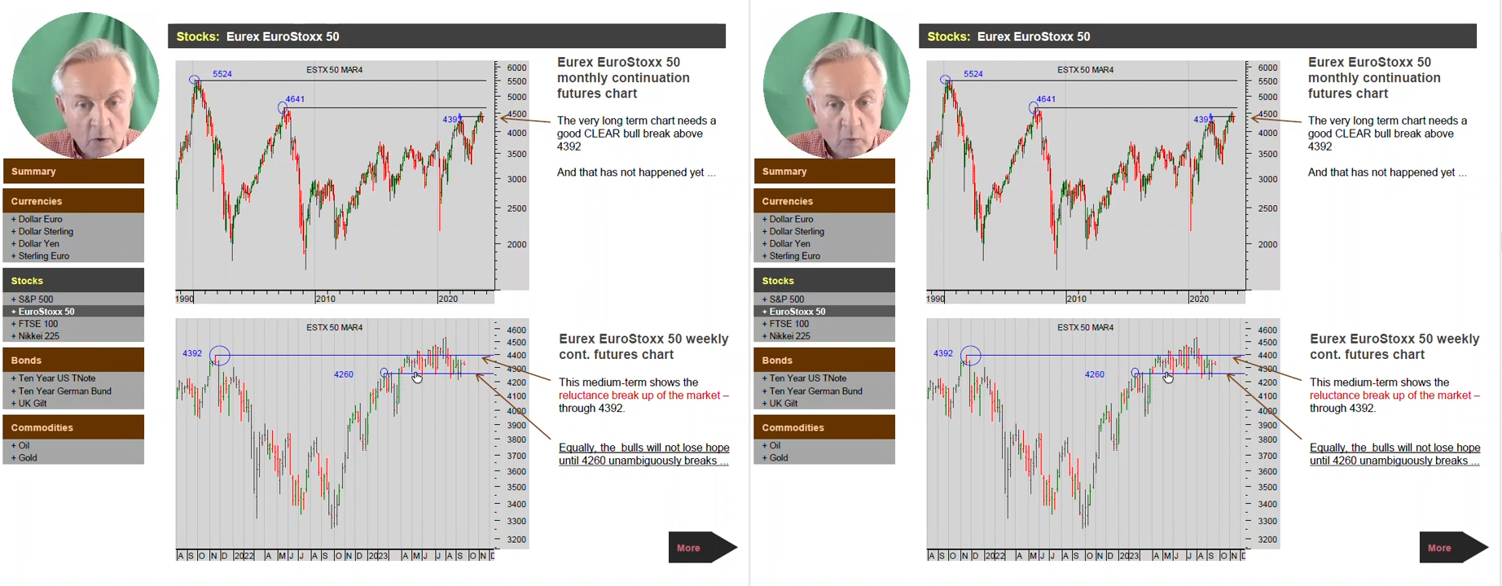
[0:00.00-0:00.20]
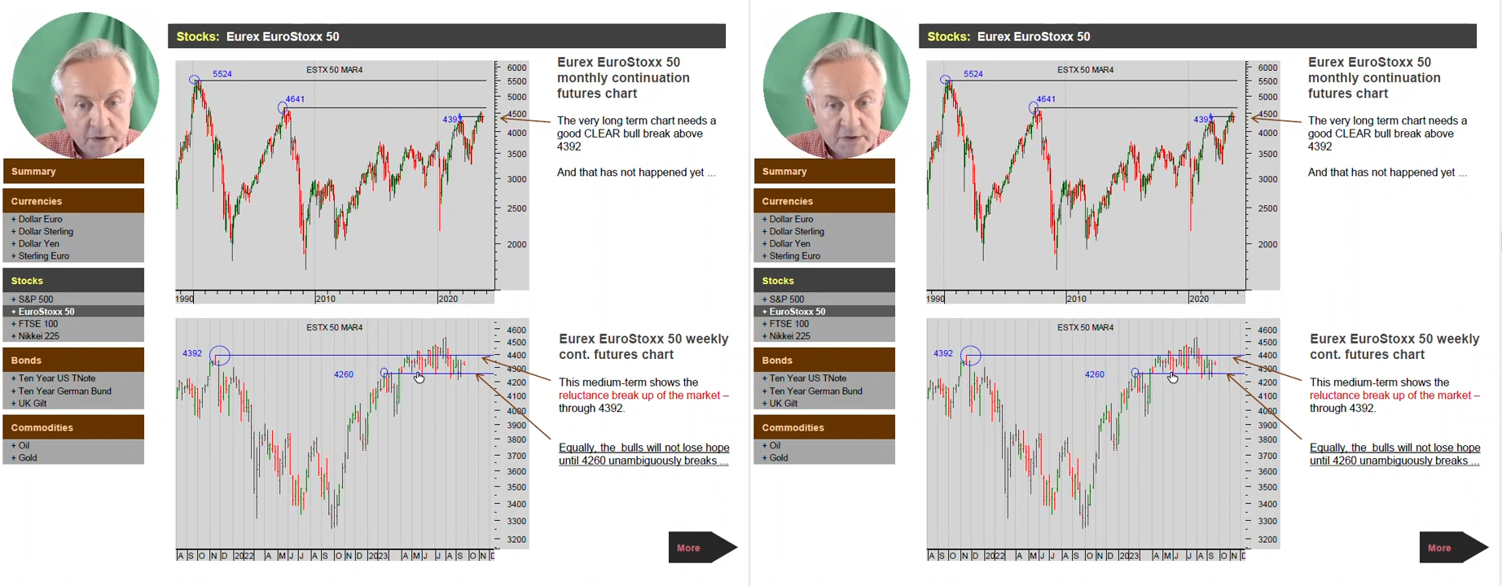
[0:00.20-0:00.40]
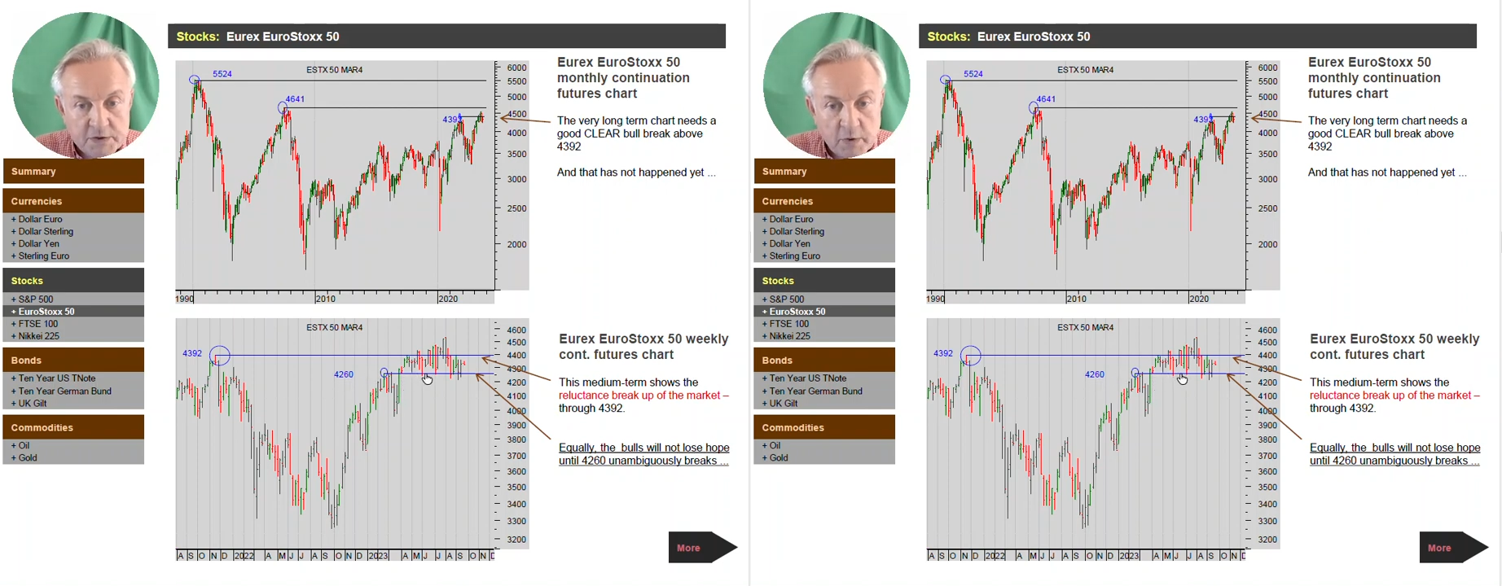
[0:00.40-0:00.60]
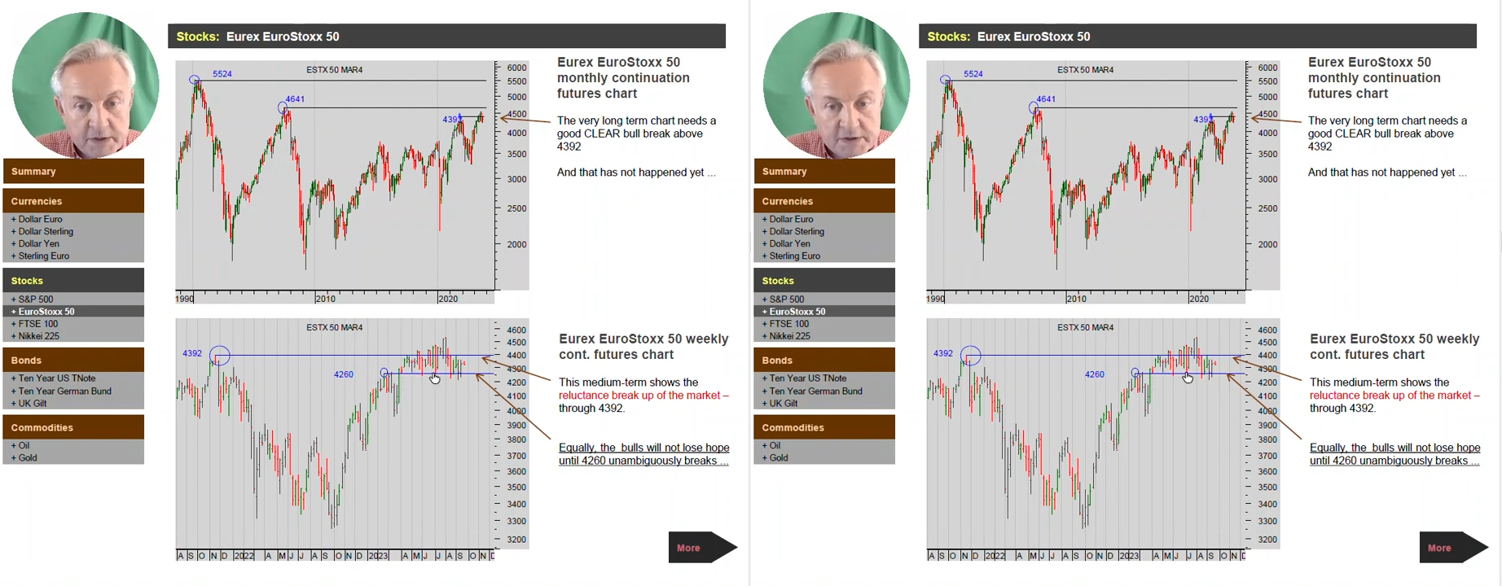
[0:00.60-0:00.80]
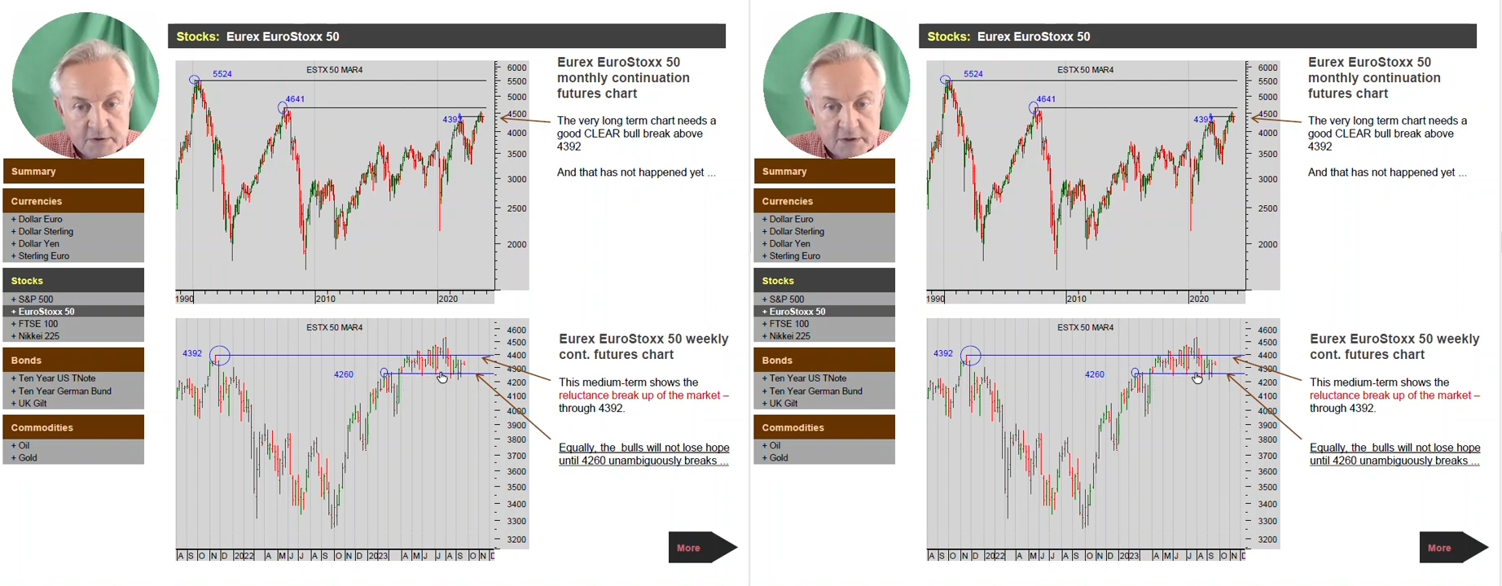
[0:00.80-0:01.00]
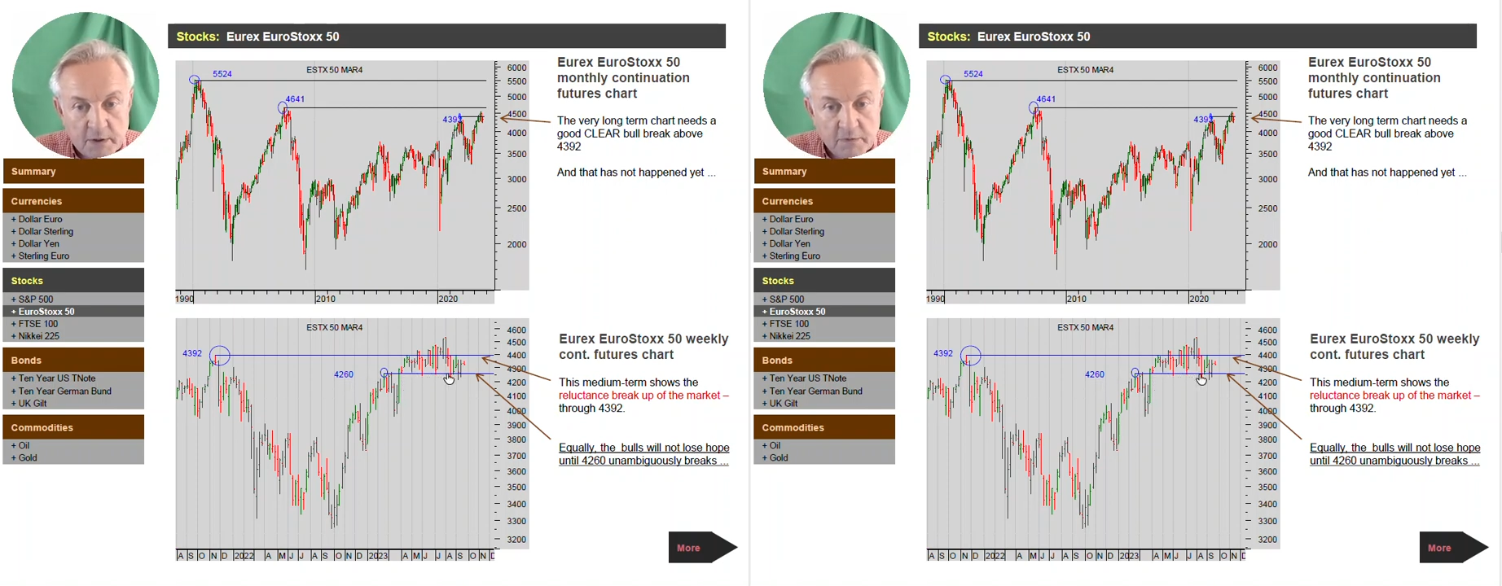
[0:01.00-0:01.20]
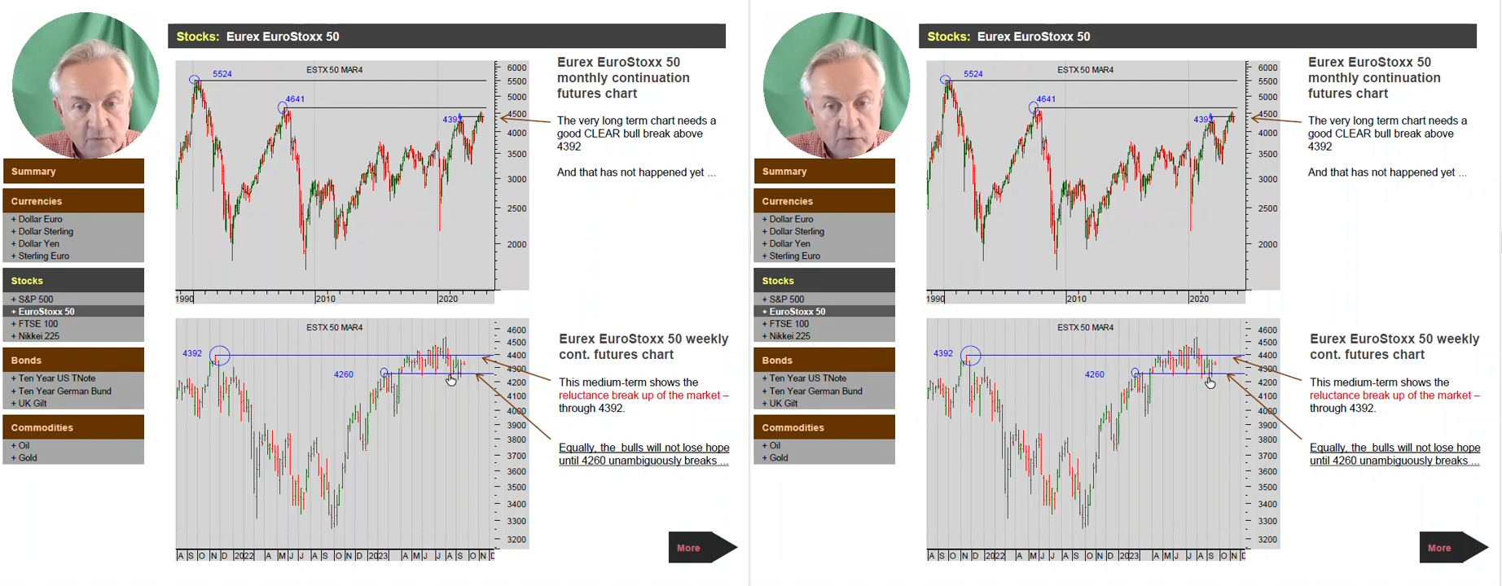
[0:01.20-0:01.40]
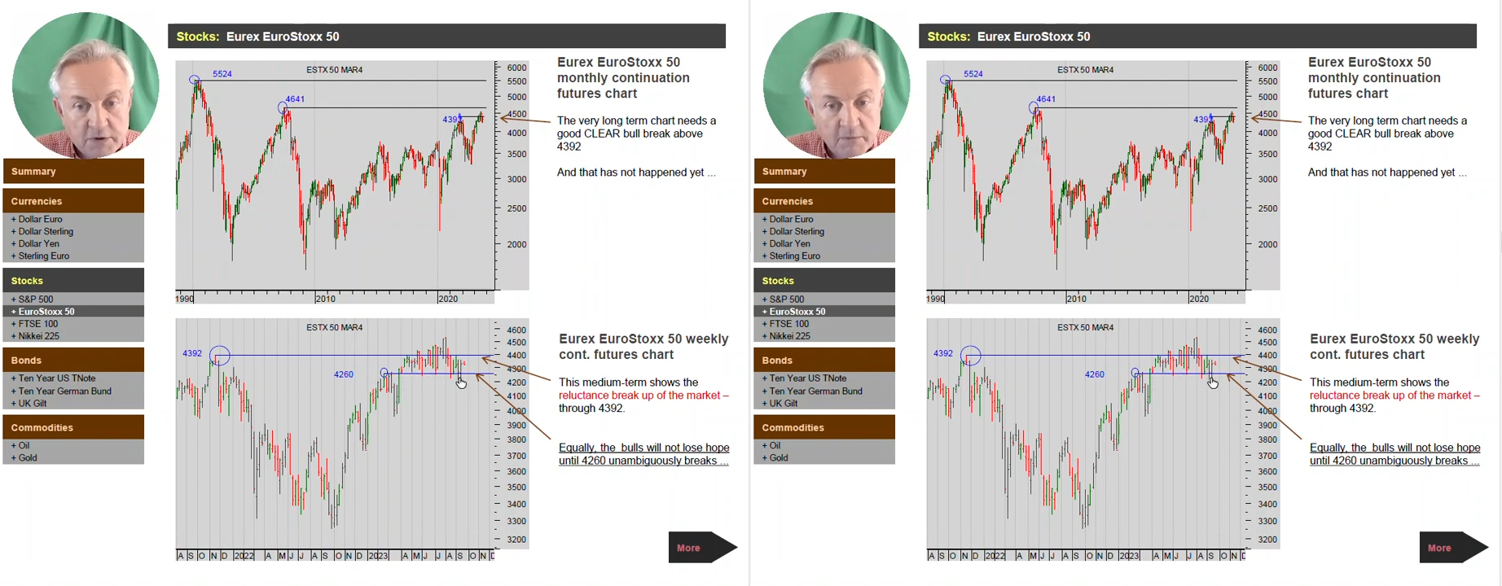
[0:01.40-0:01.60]
Once, twice, three times,
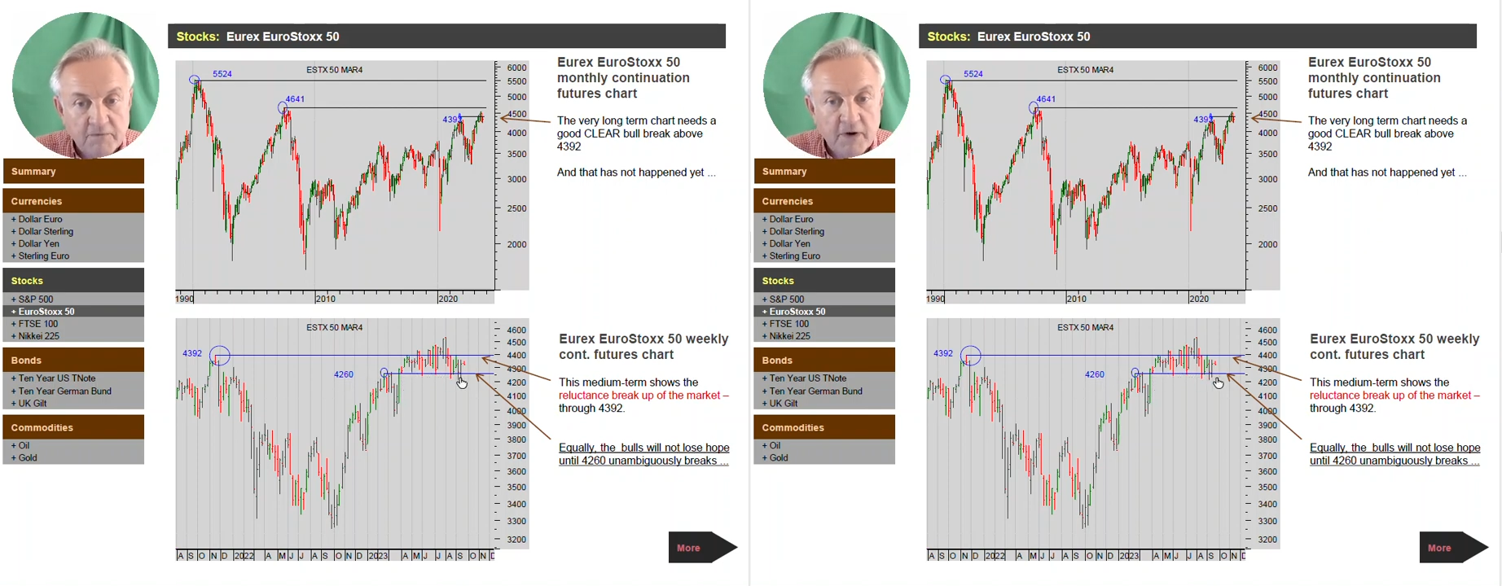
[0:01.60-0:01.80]
four times,